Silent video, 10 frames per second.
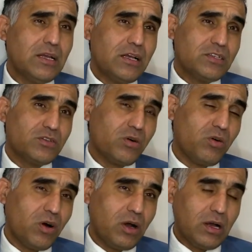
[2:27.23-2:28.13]

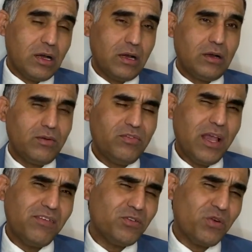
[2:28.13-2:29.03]
So we
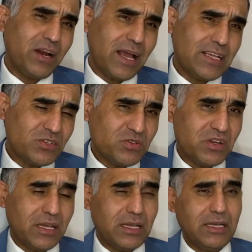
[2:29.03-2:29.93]
have to realize
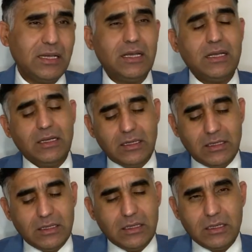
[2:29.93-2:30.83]
today,
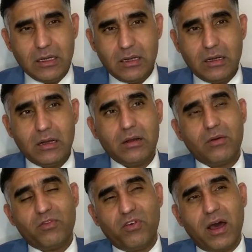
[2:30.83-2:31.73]

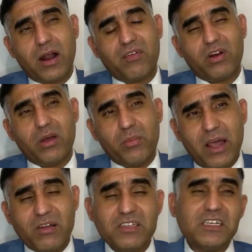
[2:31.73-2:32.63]
for our
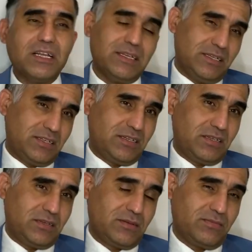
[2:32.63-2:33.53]
biological
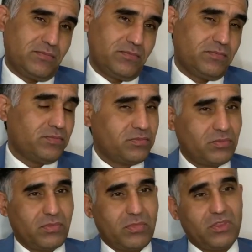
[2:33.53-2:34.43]
needs,
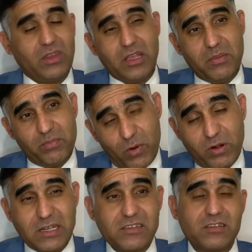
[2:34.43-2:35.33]
the
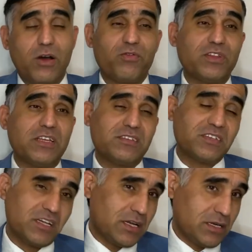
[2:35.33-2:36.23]
importance of this
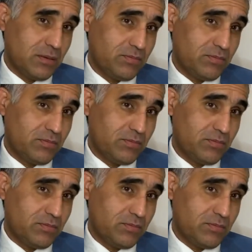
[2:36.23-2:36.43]
kingdom.